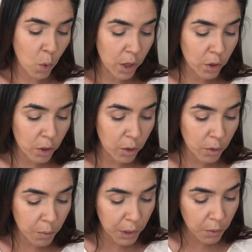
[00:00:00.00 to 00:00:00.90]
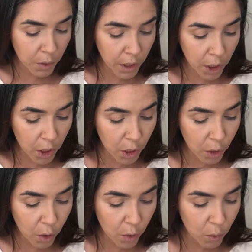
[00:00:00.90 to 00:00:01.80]
Wonder Beauty
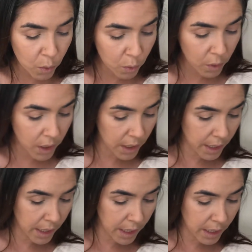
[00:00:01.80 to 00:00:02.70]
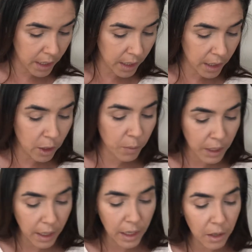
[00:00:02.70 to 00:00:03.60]
Glow Ahead
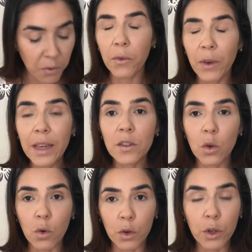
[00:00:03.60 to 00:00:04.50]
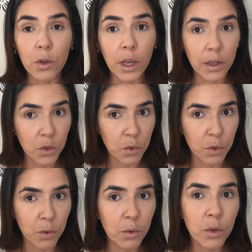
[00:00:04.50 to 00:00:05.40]
Illuminating Face Oil is
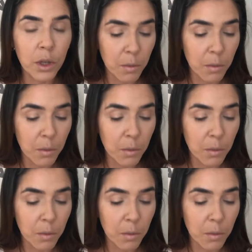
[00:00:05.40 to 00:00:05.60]
true